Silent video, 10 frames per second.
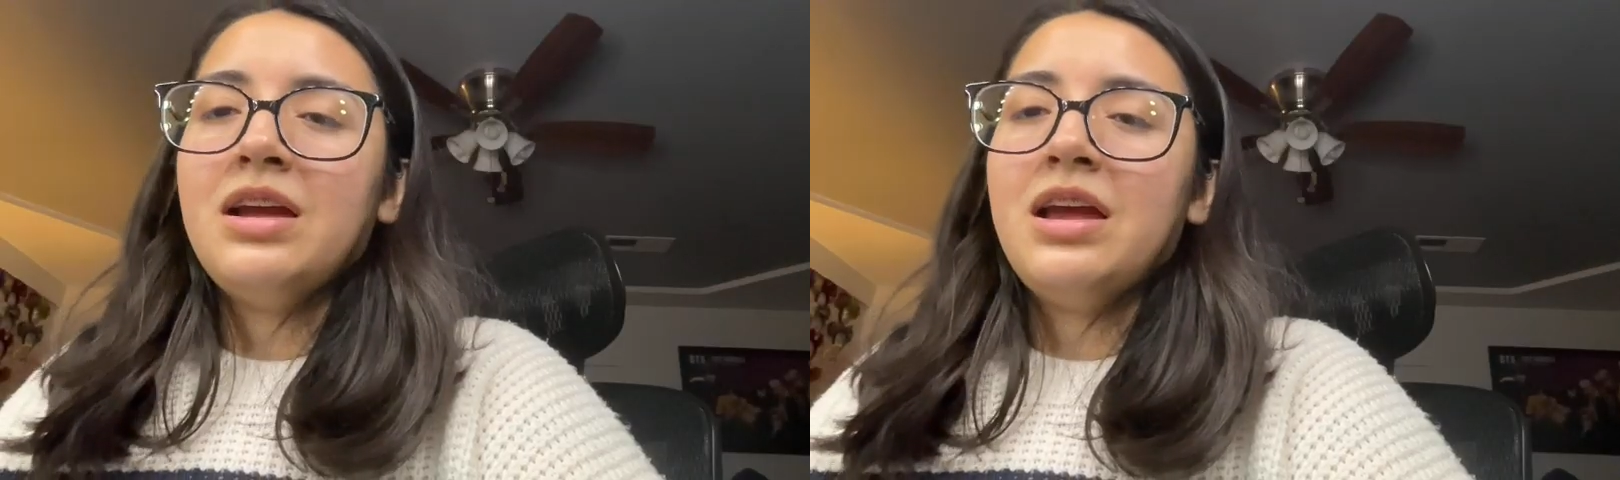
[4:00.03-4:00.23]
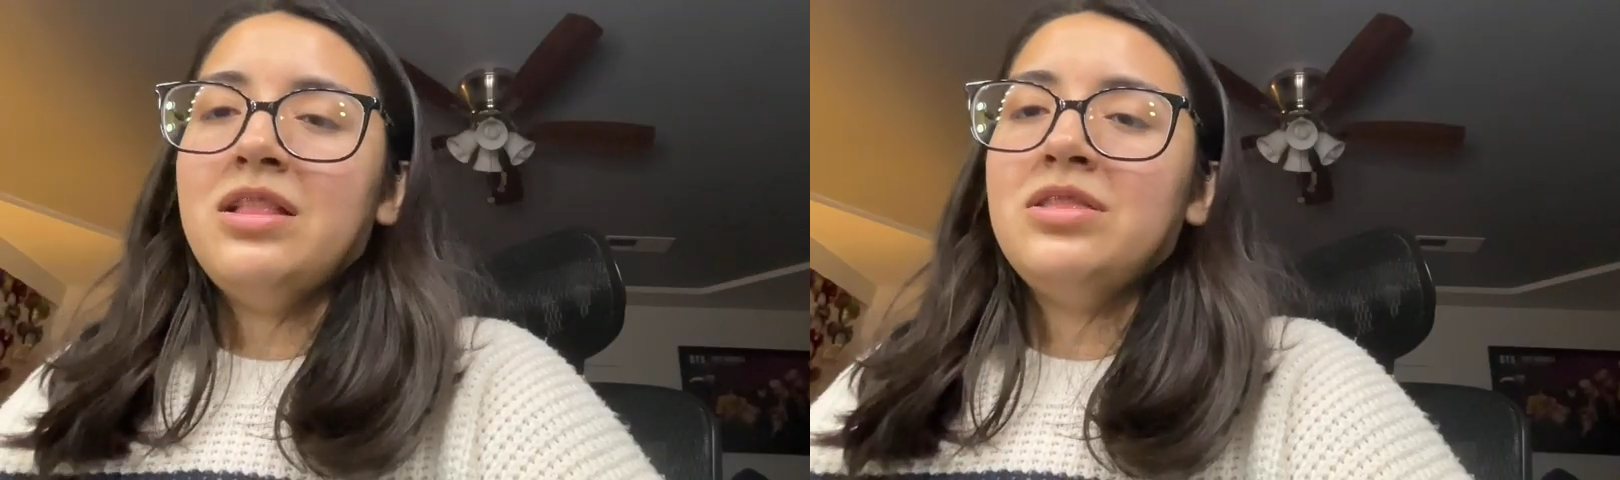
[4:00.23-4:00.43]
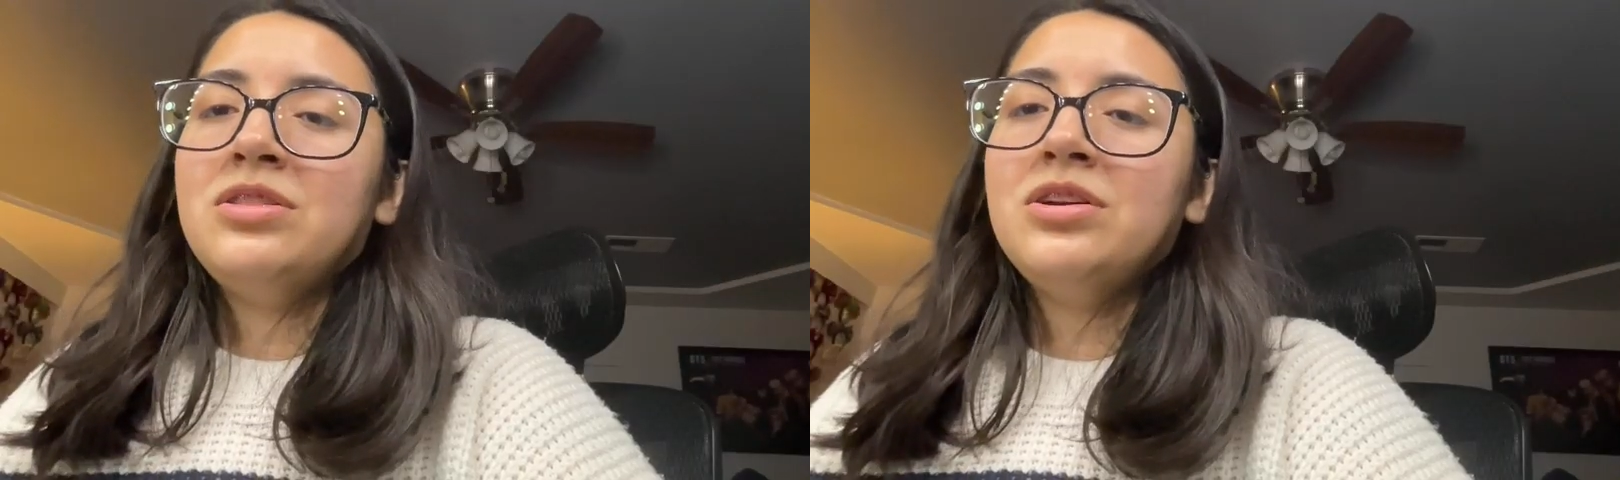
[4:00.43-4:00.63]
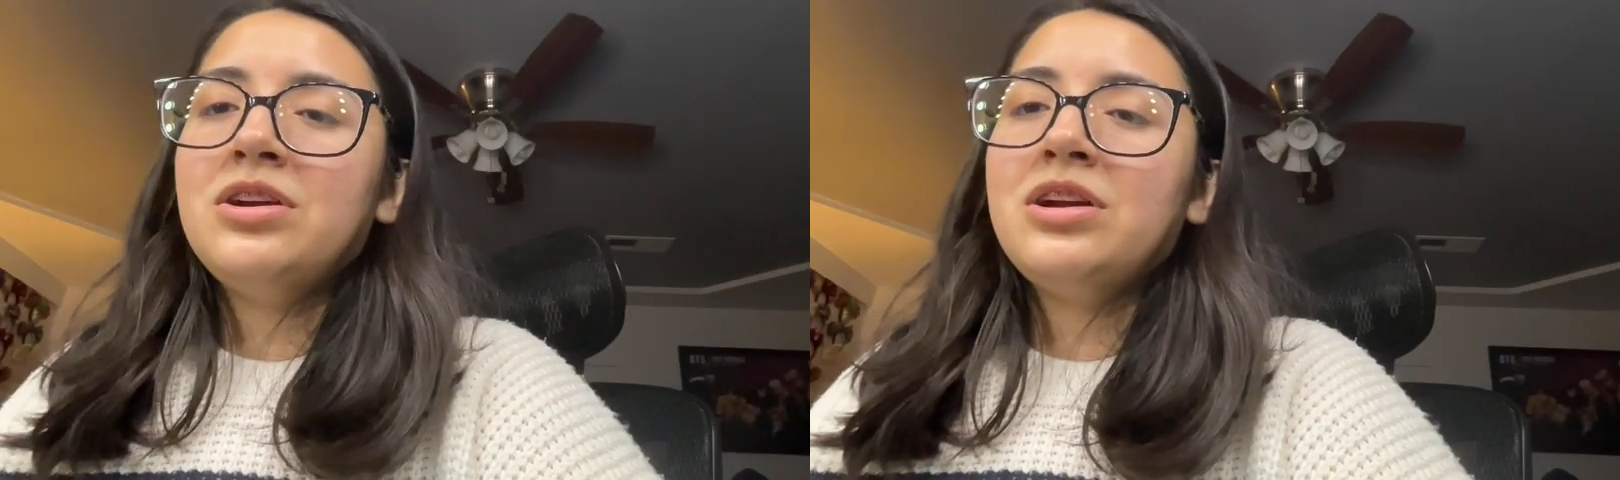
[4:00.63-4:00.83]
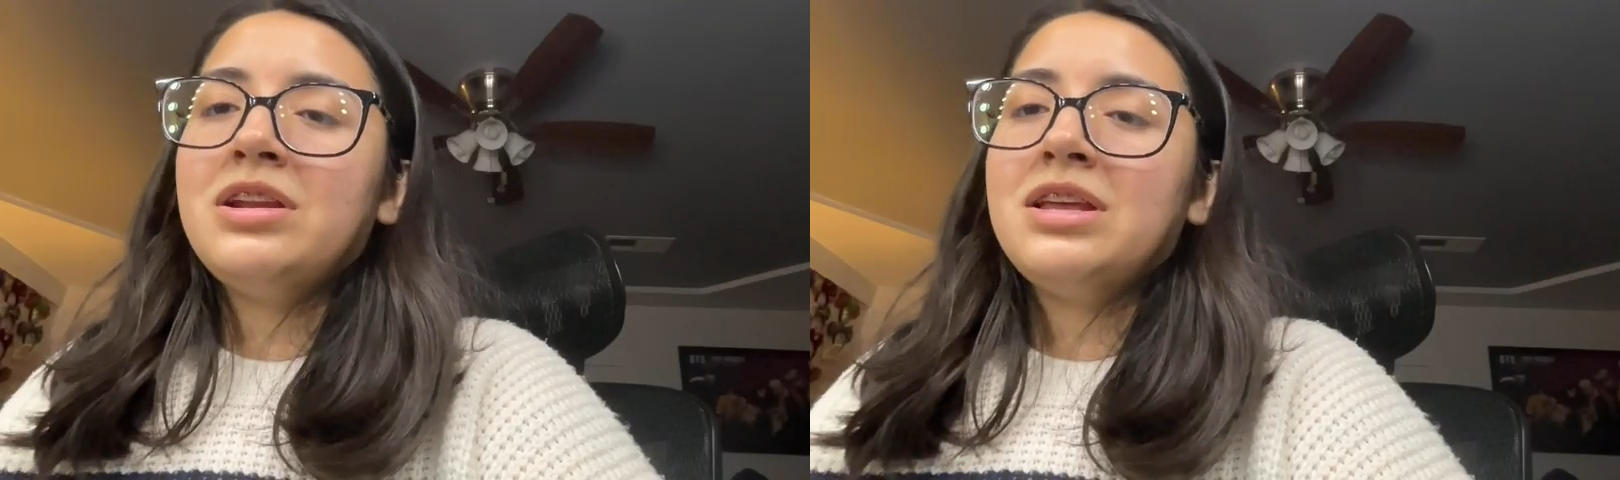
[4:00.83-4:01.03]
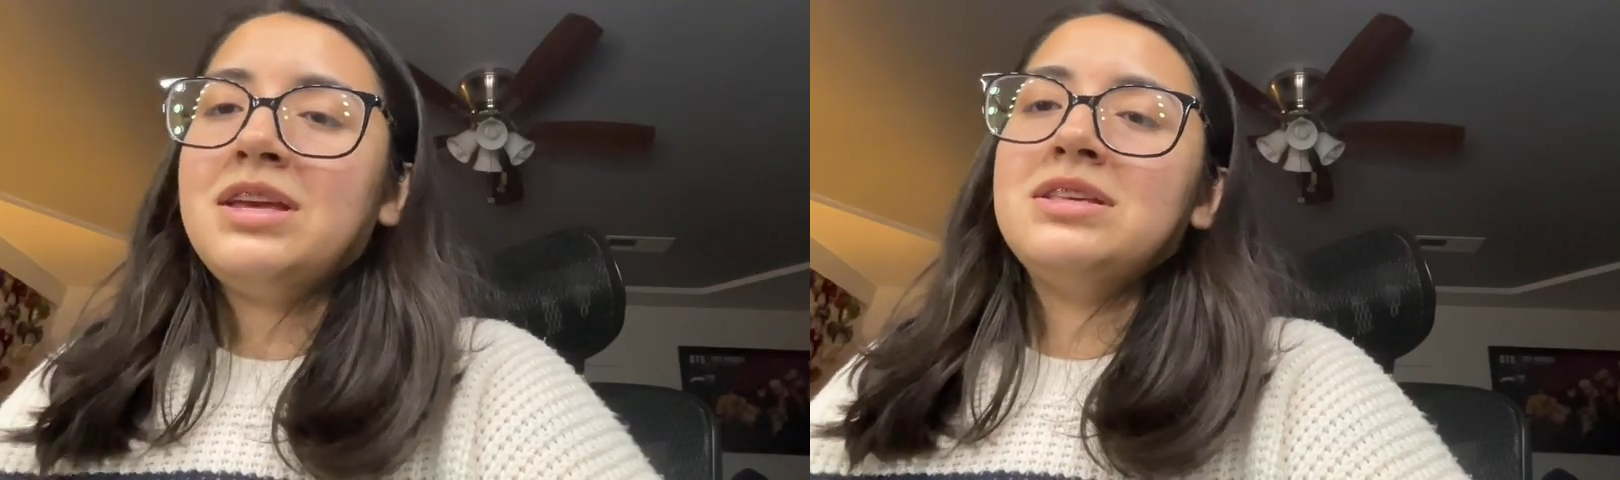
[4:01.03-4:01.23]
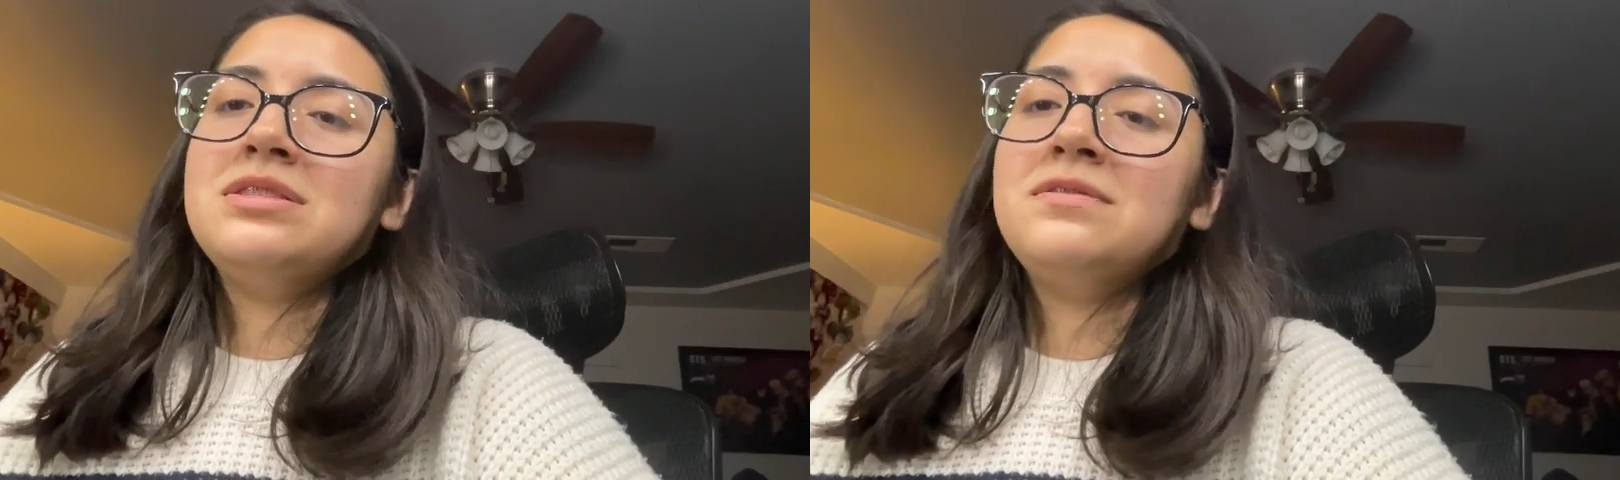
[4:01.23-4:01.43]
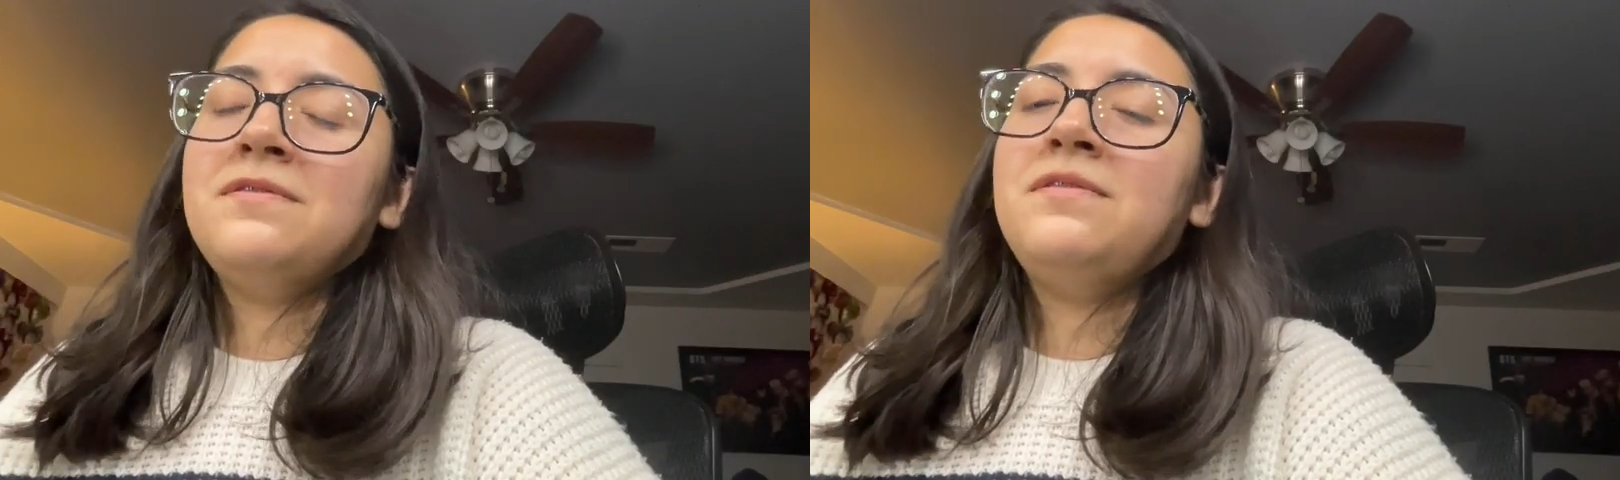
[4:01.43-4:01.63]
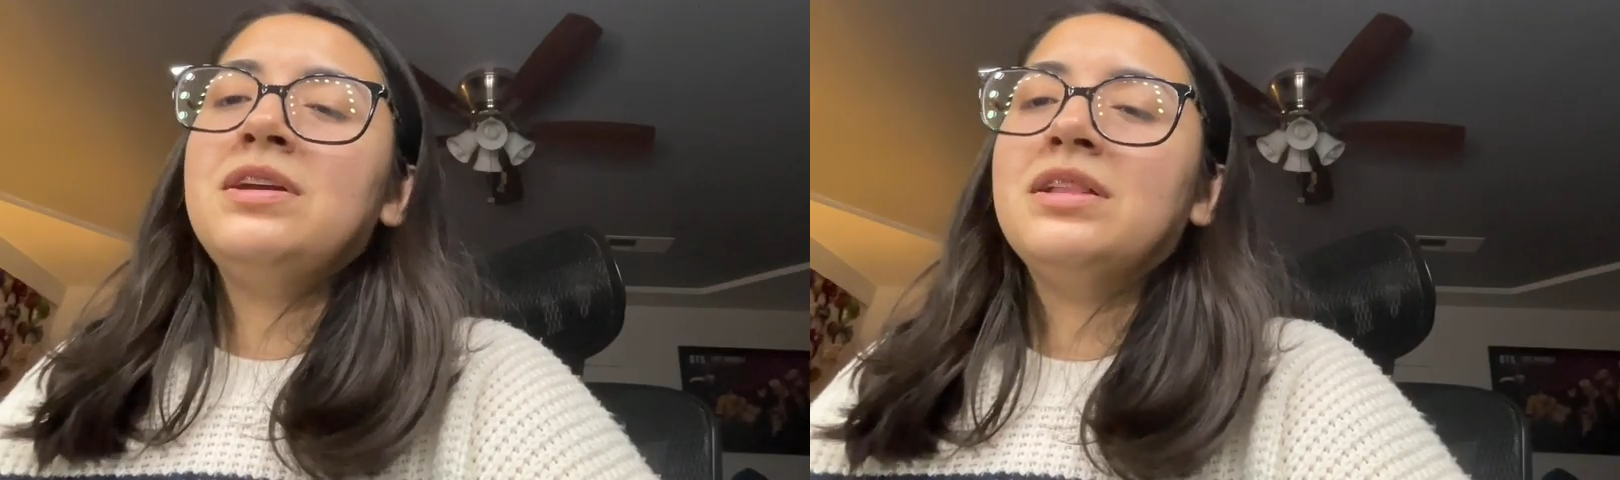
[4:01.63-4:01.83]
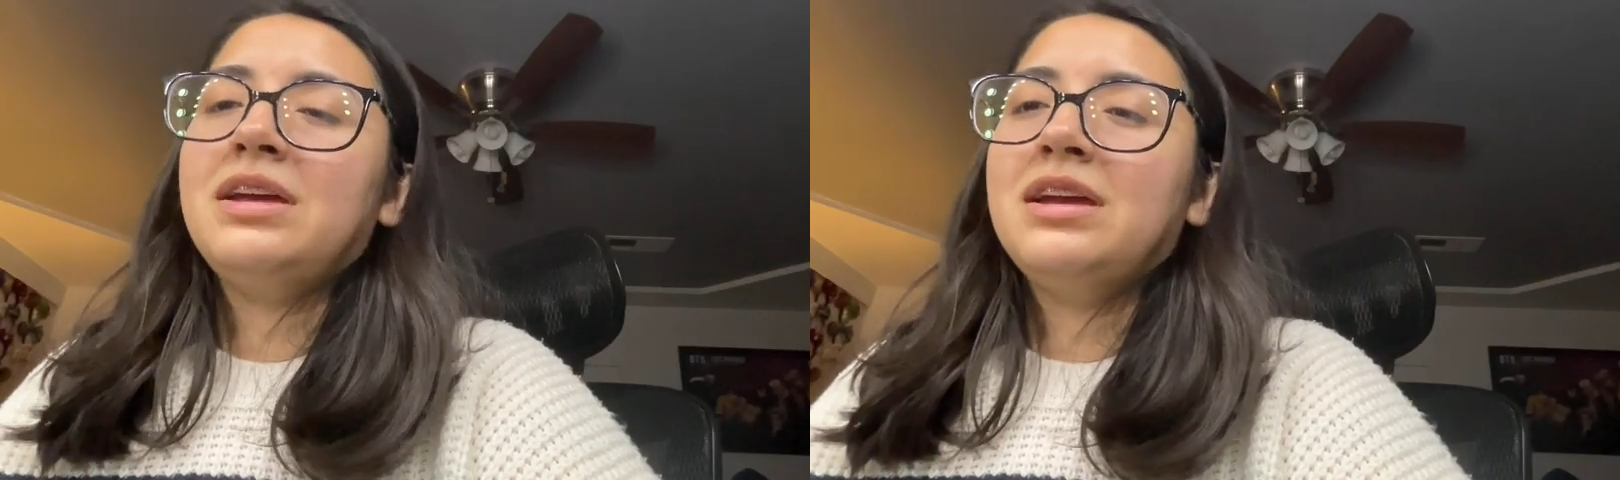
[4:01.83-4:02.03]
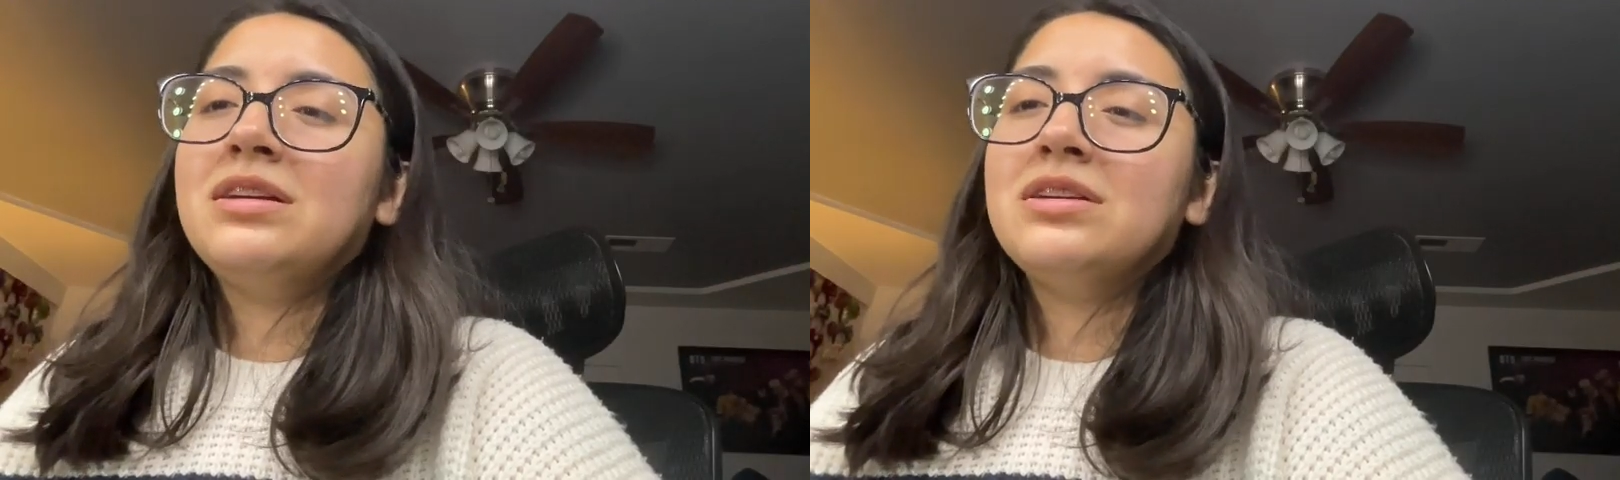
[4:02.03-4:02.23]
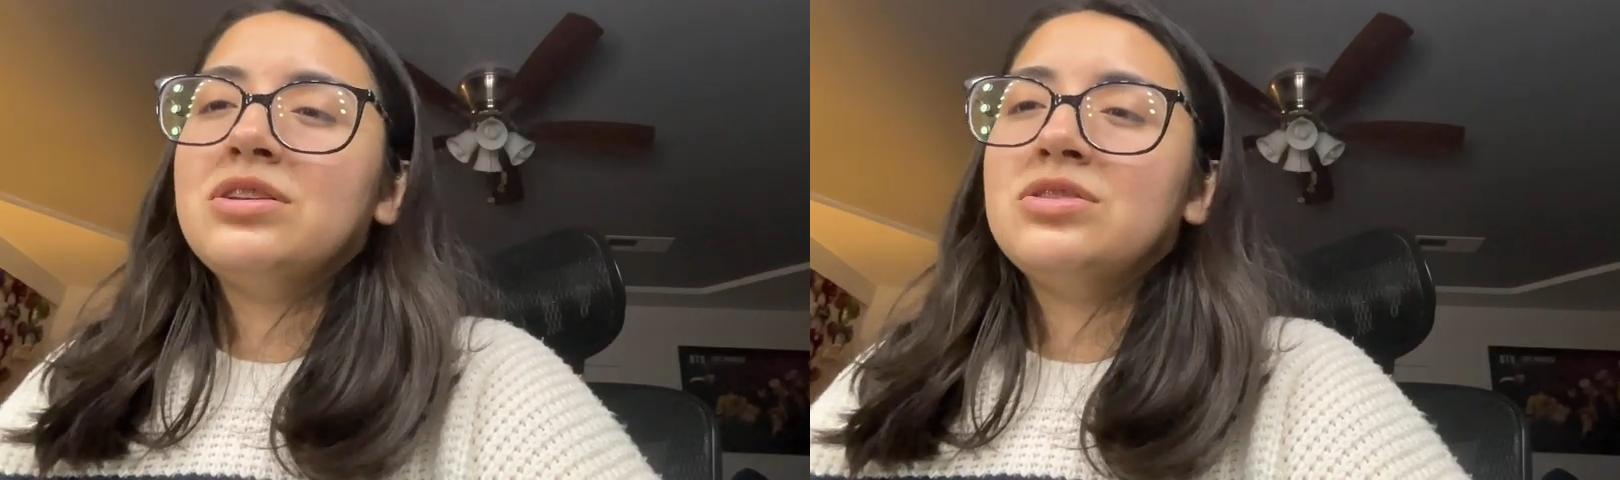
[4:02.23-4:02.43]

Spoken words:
And third is feeling.